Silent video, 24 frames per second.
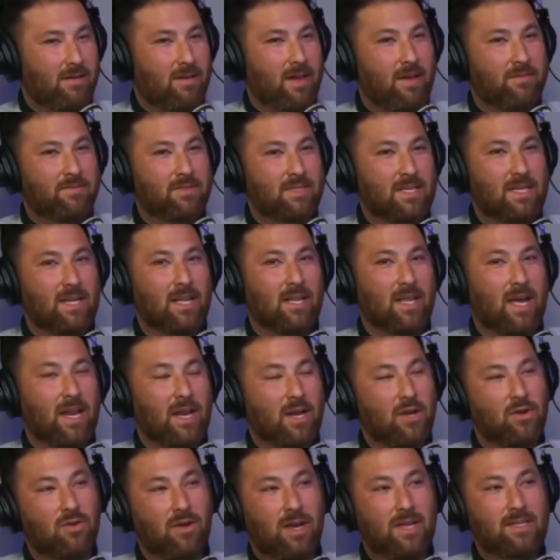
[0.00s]
I've seen a
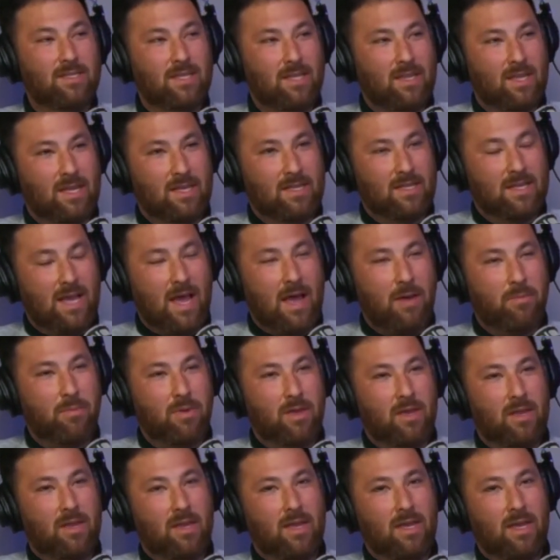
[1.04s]
lot of crazy things
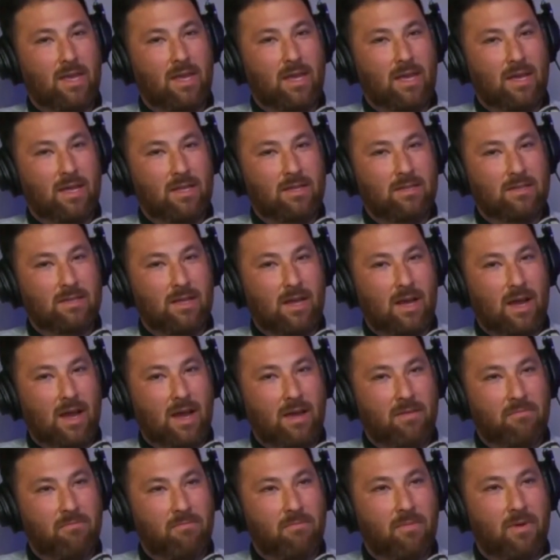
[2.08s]
happen, and
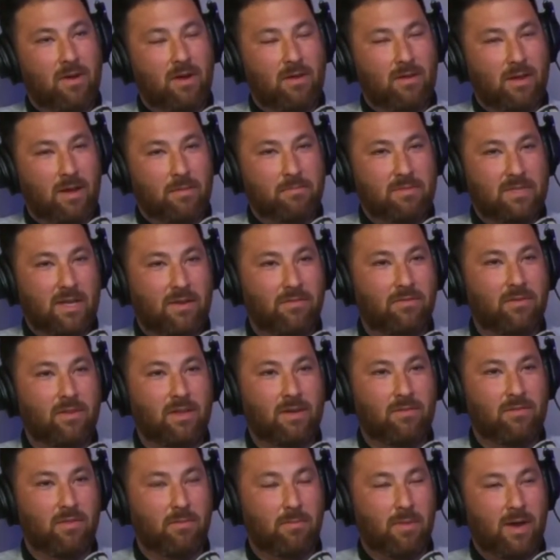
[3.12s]
I'm
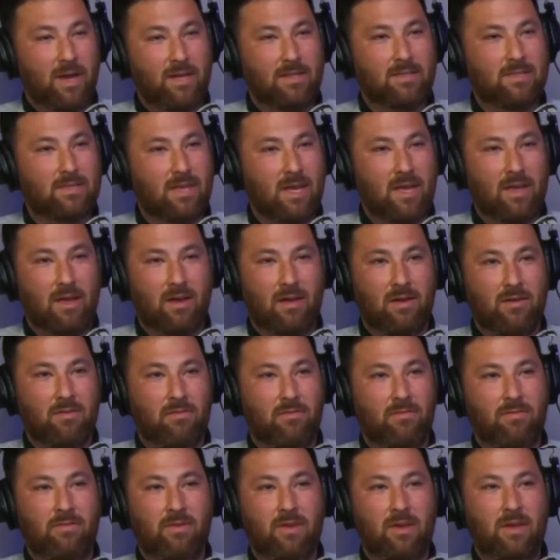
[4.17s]
definitely of the mindset
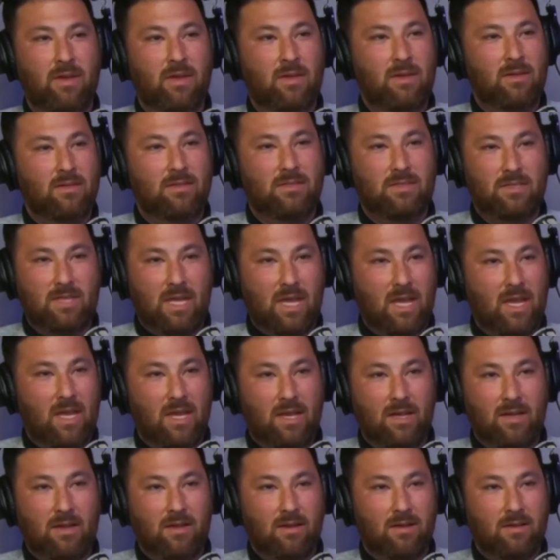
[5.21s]
of
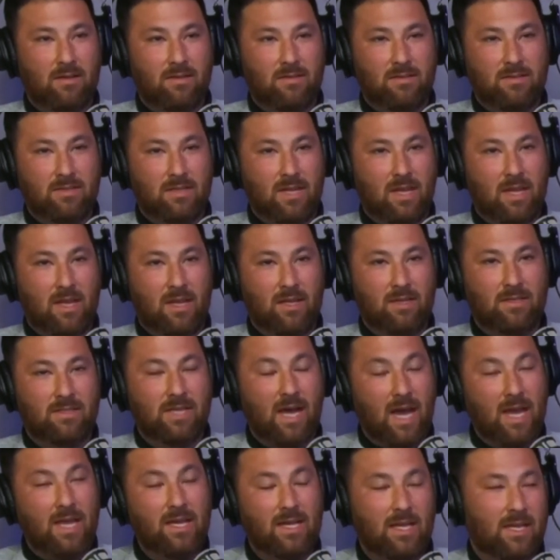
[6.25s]
staying
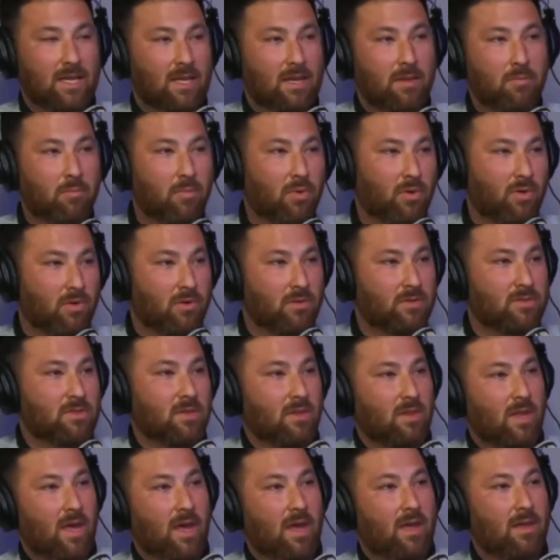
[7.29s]
tight and nimble
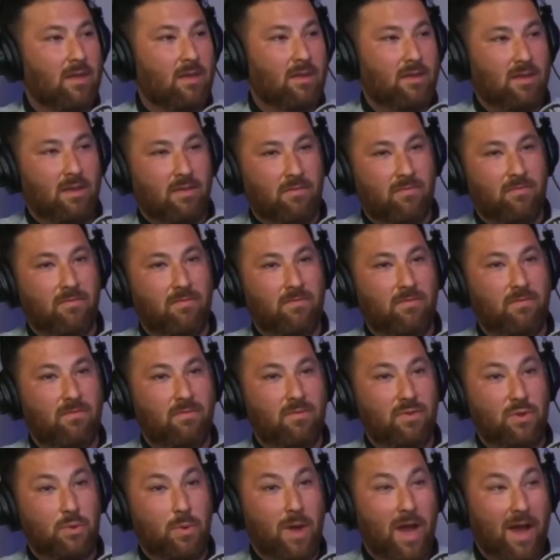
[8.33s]
so that
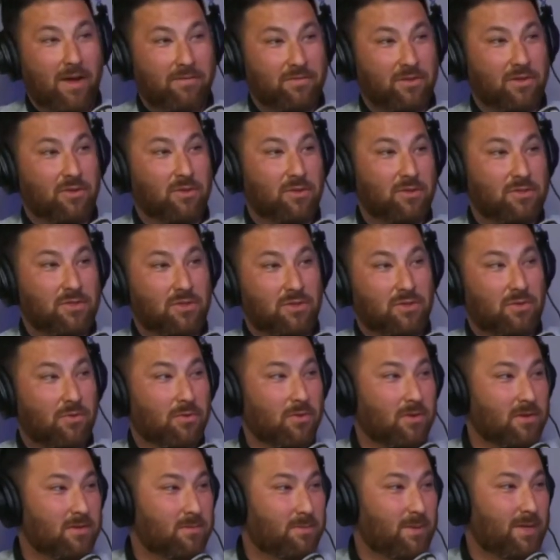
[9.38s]
if you have to close your
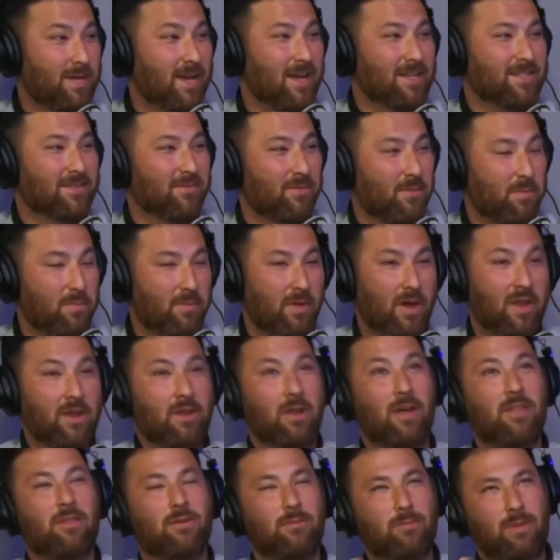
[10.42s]
doors because of
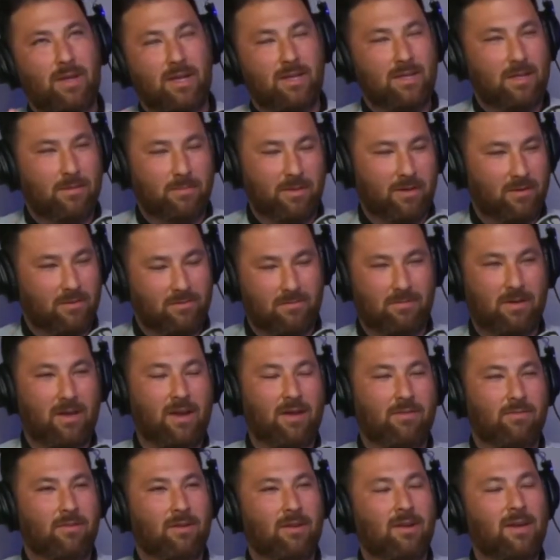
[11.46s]
another pandemic or
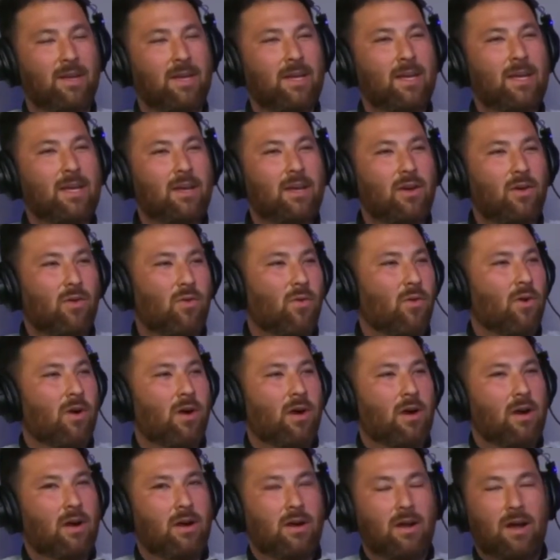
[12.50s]
whatever,
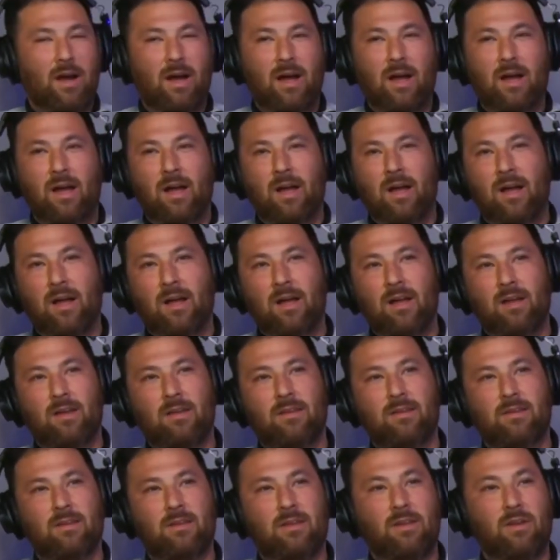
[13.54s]
or,
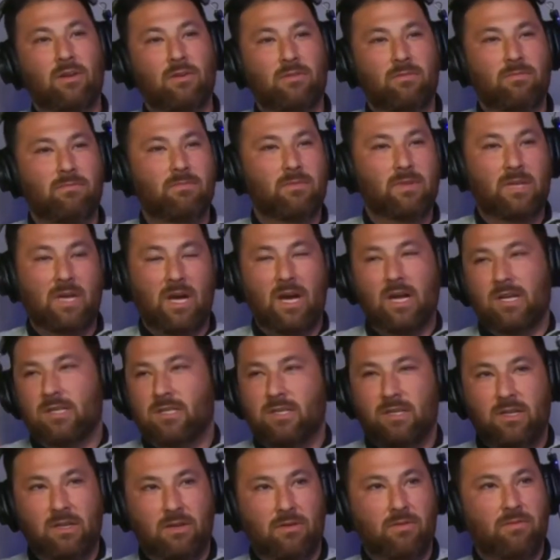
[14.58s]

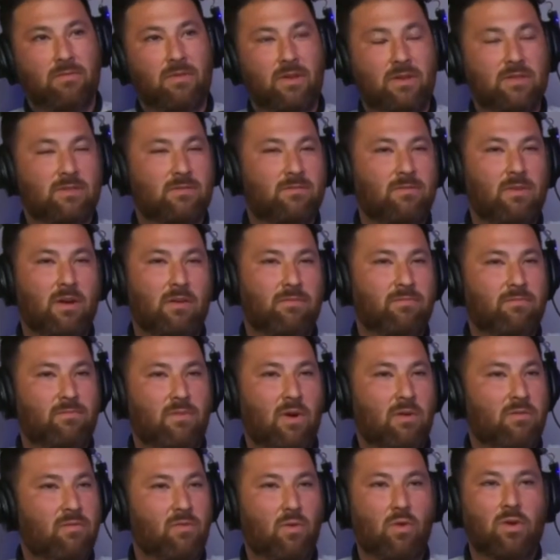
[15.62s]
if there's
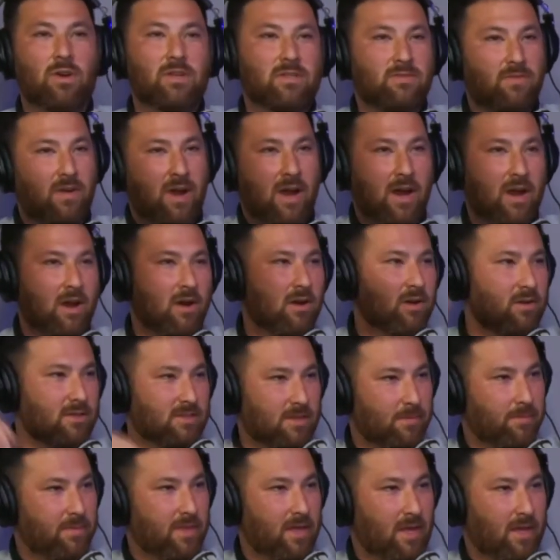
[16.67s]
a forest
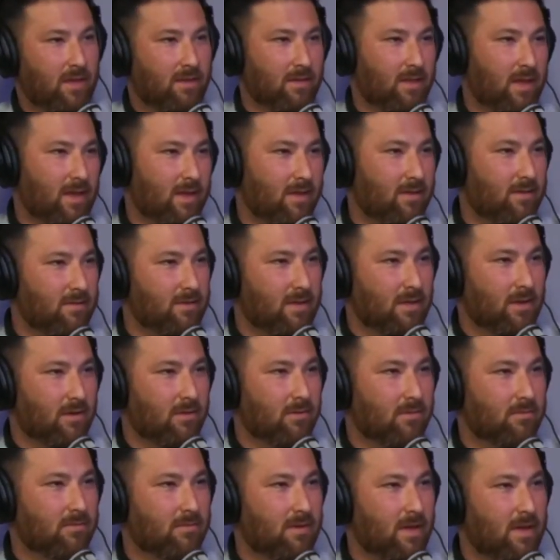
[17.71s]
fire or something that,
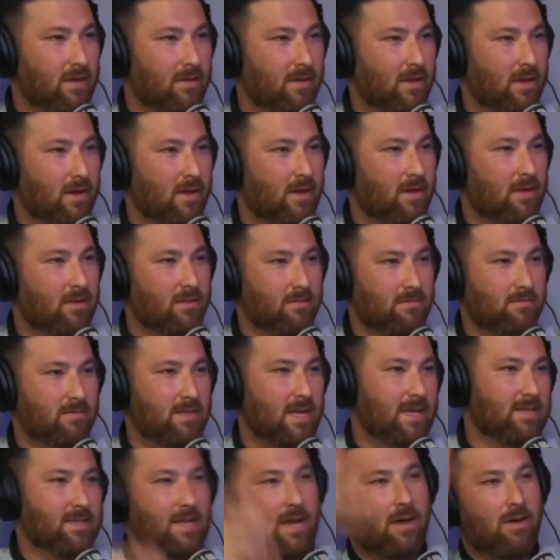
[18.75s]

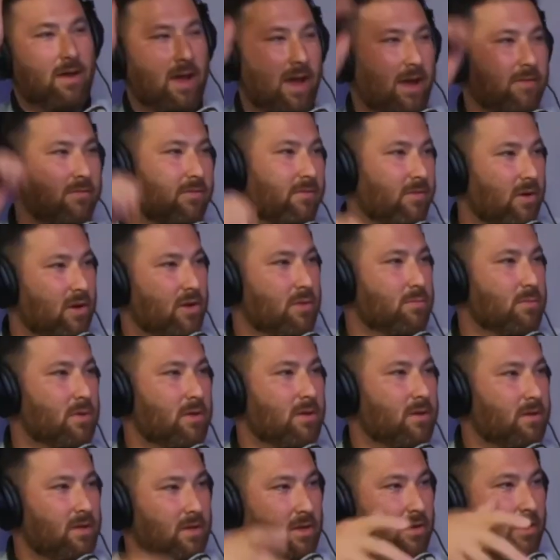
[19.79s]
takes out half of our
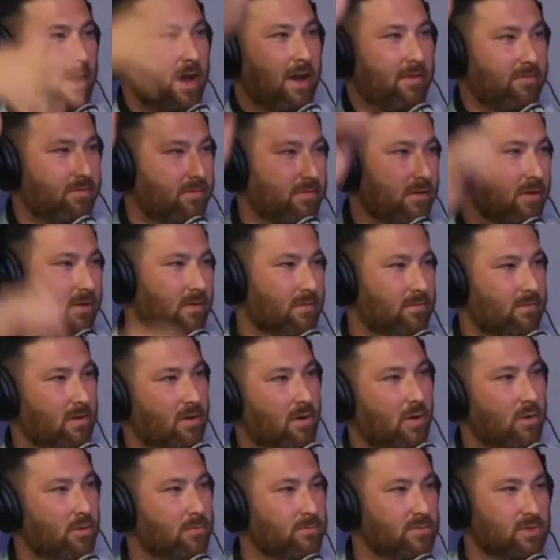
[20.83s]
community, half of our
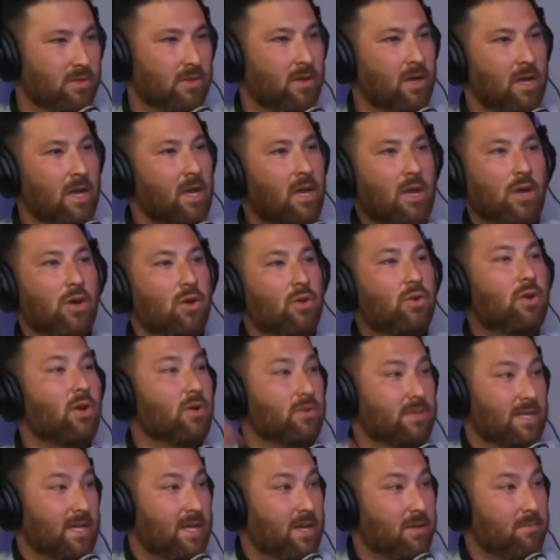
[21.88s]
homes, or
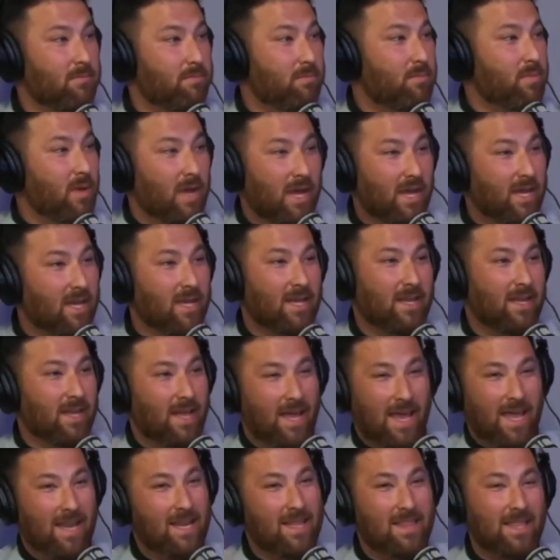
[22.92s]
who knows,
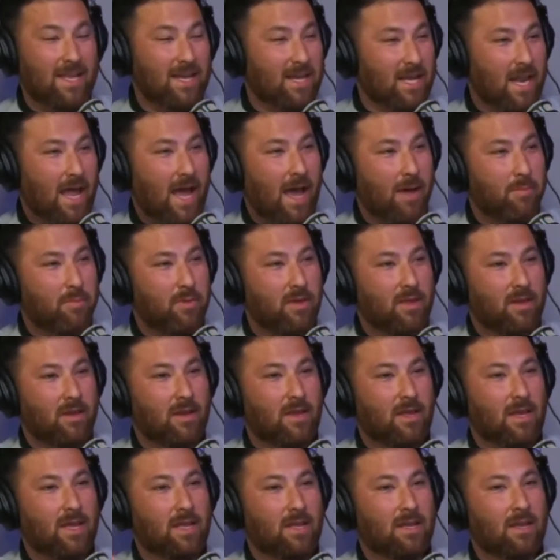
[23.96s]
anything could
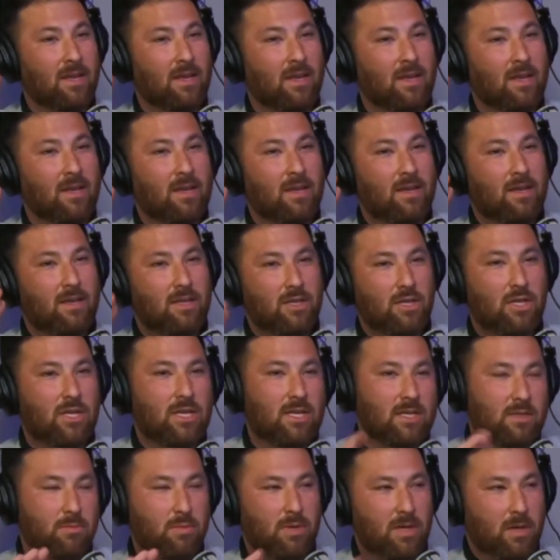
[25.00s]
happen, and
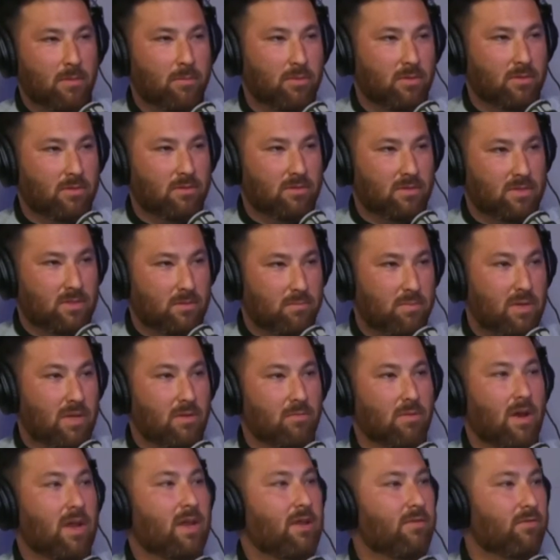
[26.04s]
you need to be able to
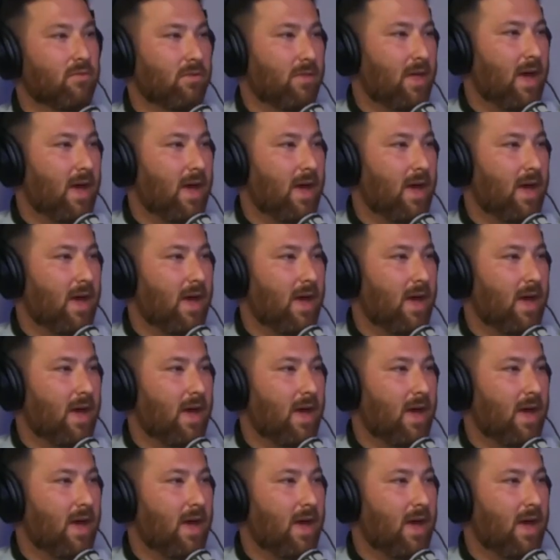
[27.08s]
be ready for